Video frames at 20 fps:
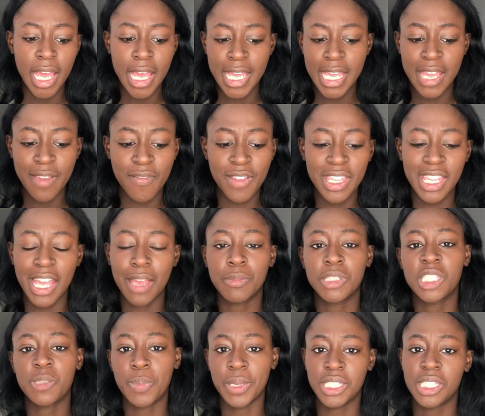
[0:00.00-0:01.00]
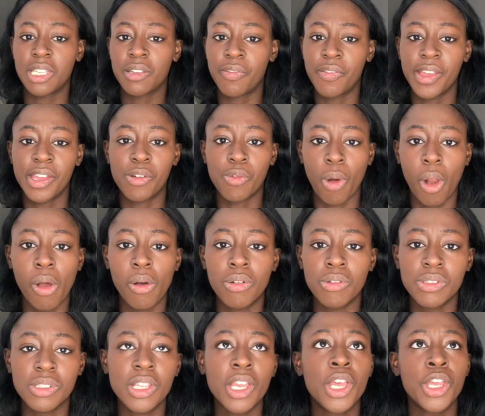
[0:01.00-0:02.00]
given them specific
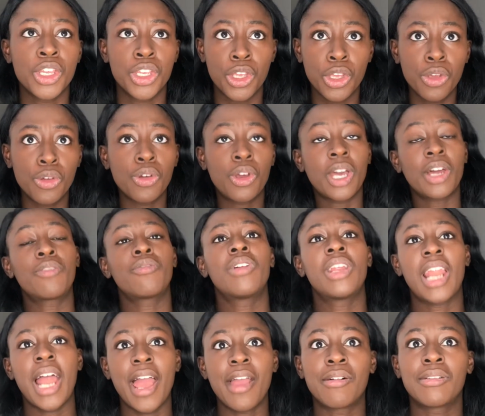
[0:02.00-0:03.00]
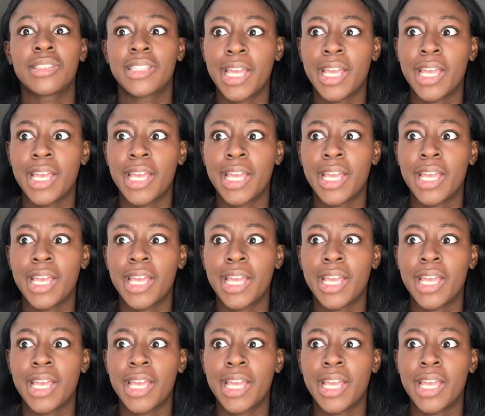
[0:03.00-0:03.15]
roles, you can rely on